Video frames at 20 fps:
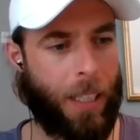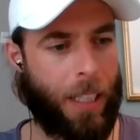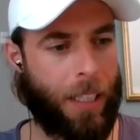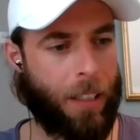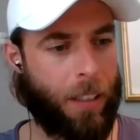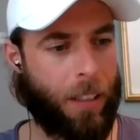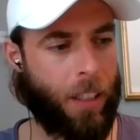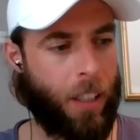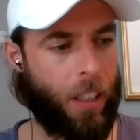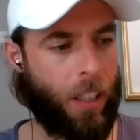
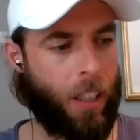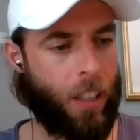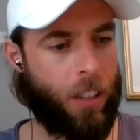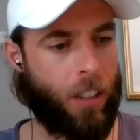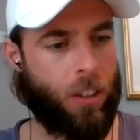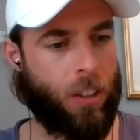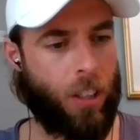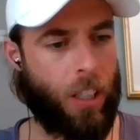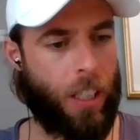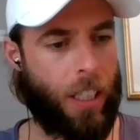
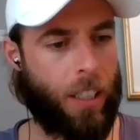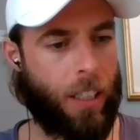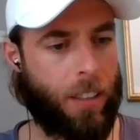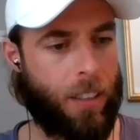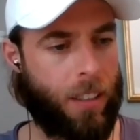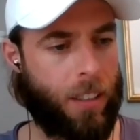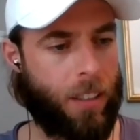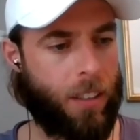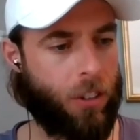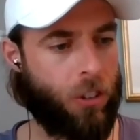
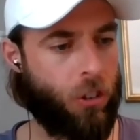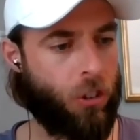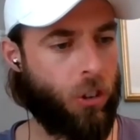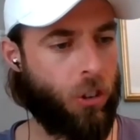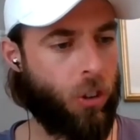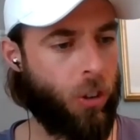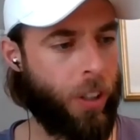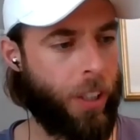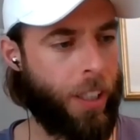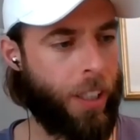
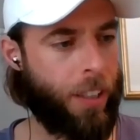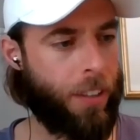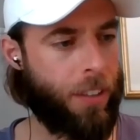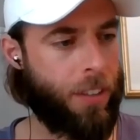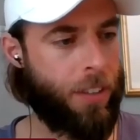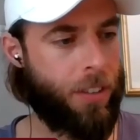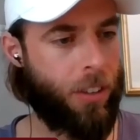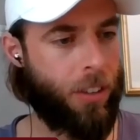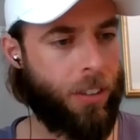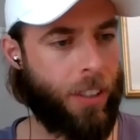throwing in
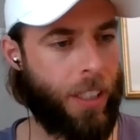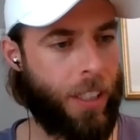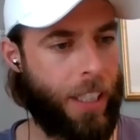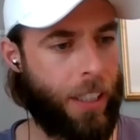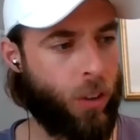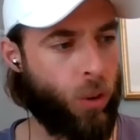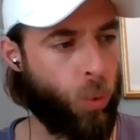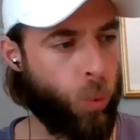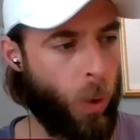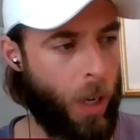Sunday
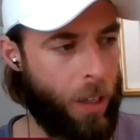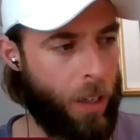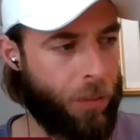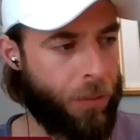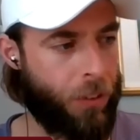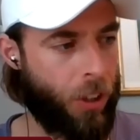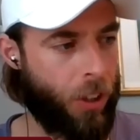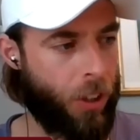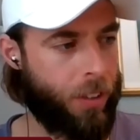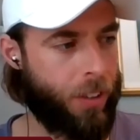at
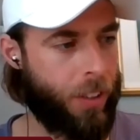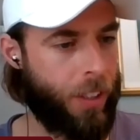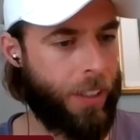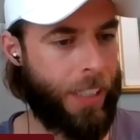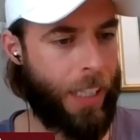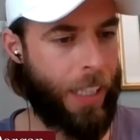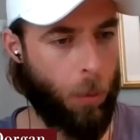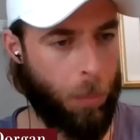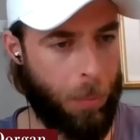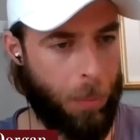12:30.
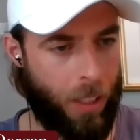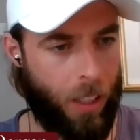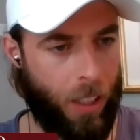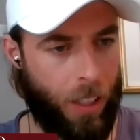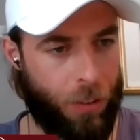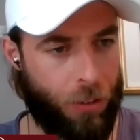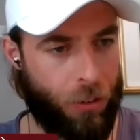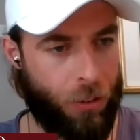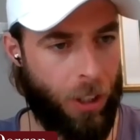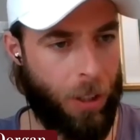That will be
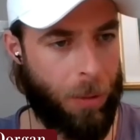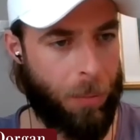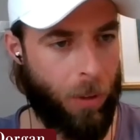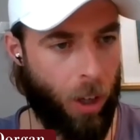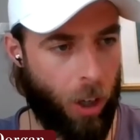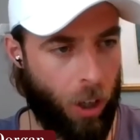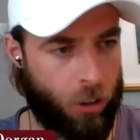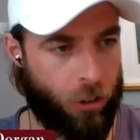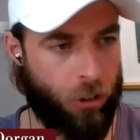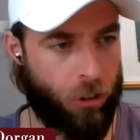live streamed.
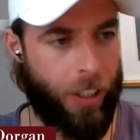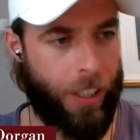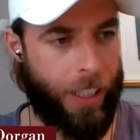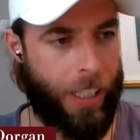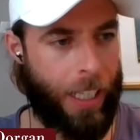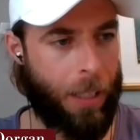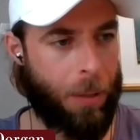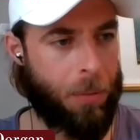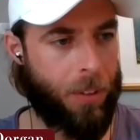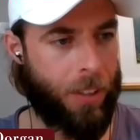All 3
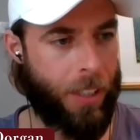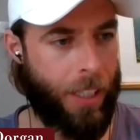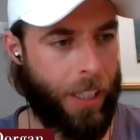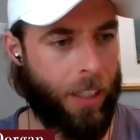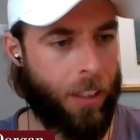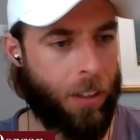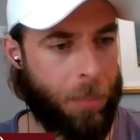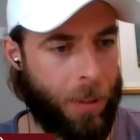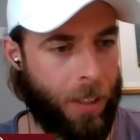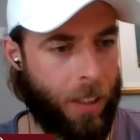games
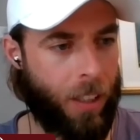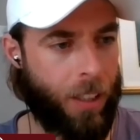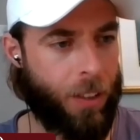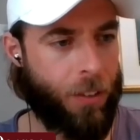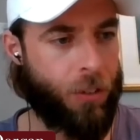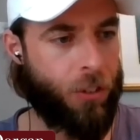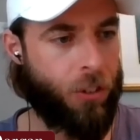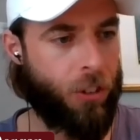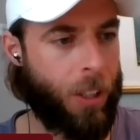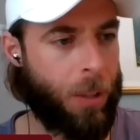again are being live
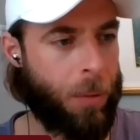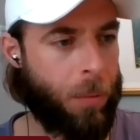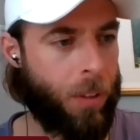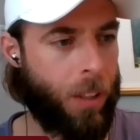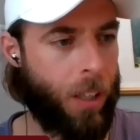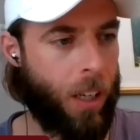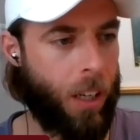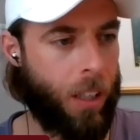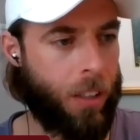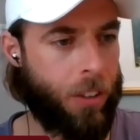streamed
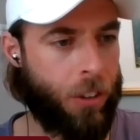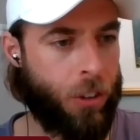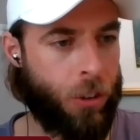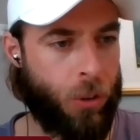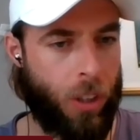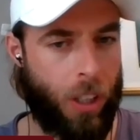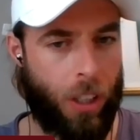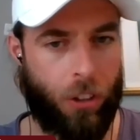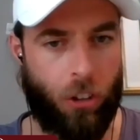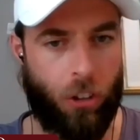on the New
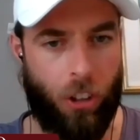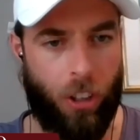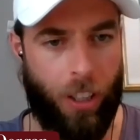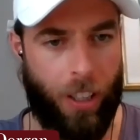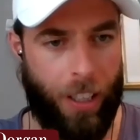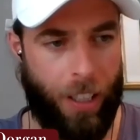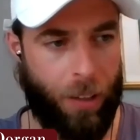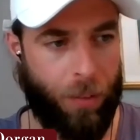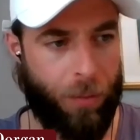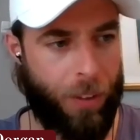York
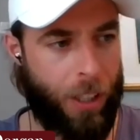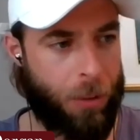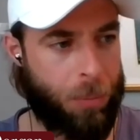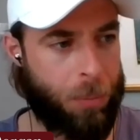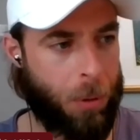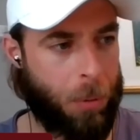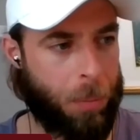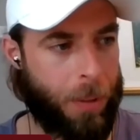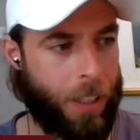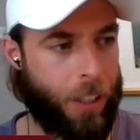GAA
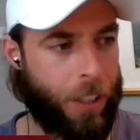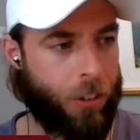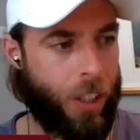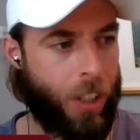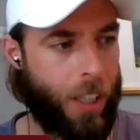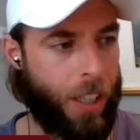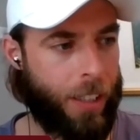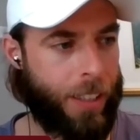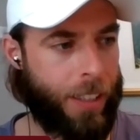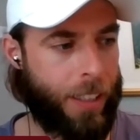Facebook page.
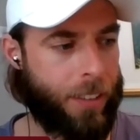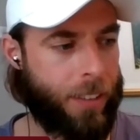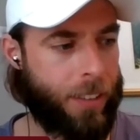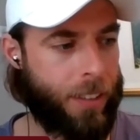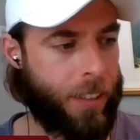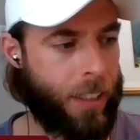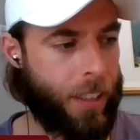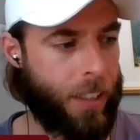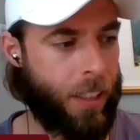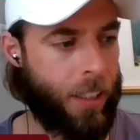
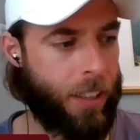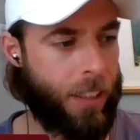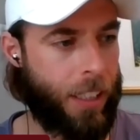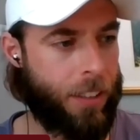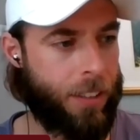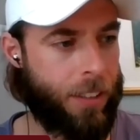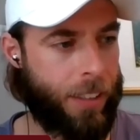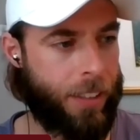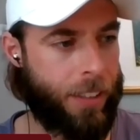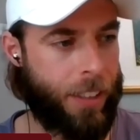That's
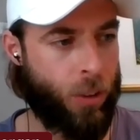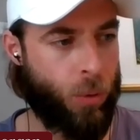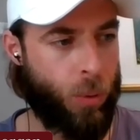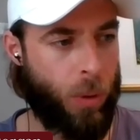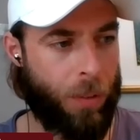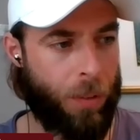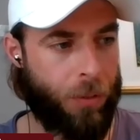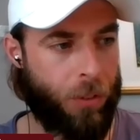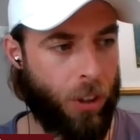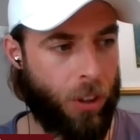starting at
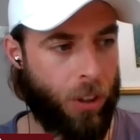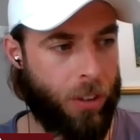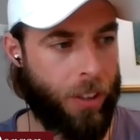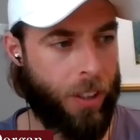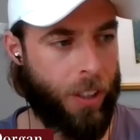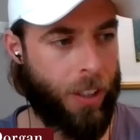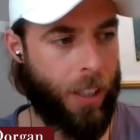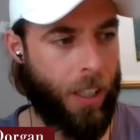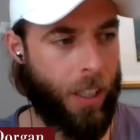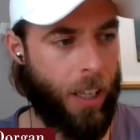
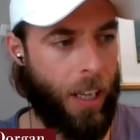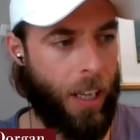12:30